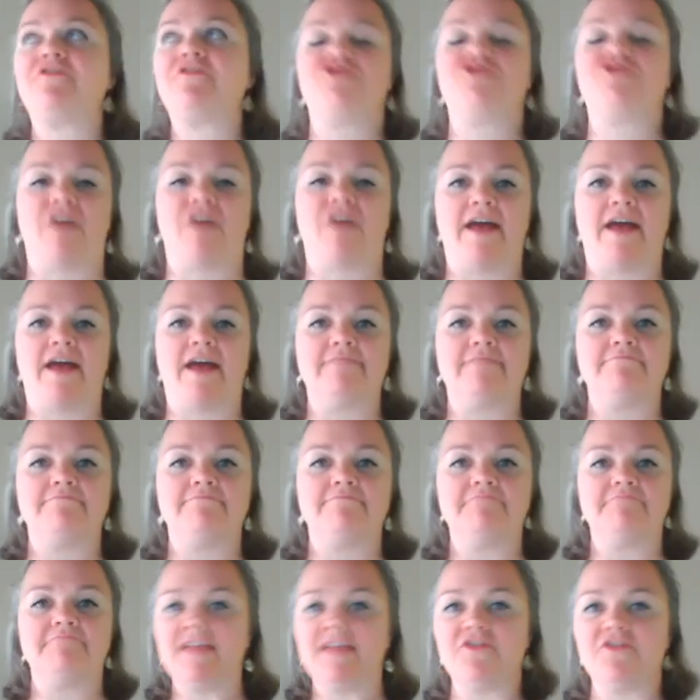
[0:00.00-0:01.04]
try,
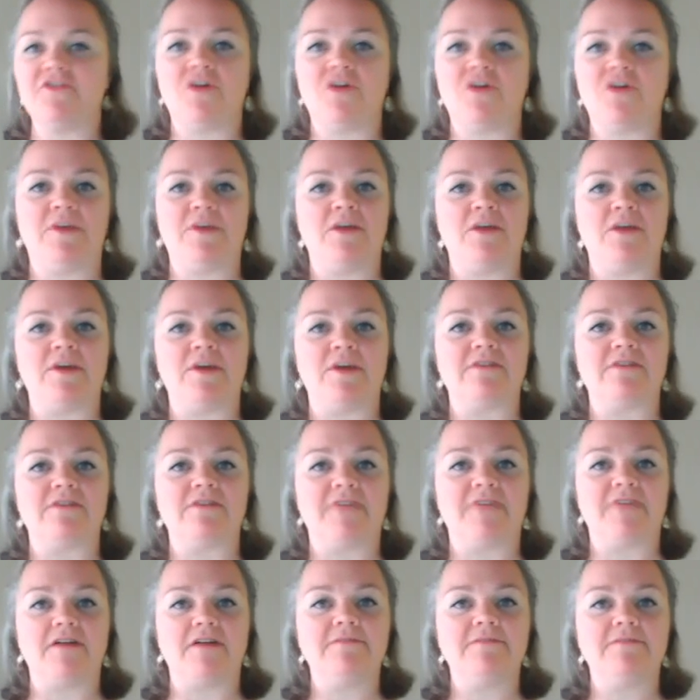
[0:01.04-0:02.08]
even though we know we could
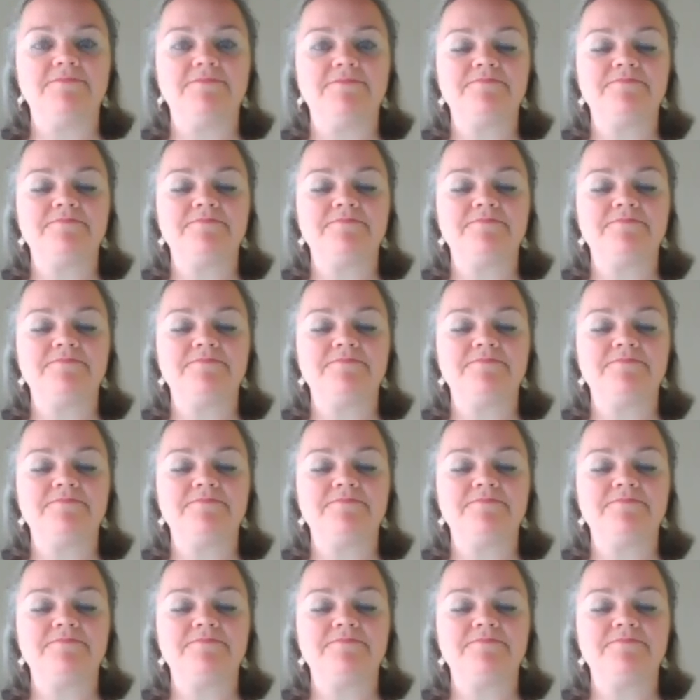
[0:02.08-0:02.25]
fail.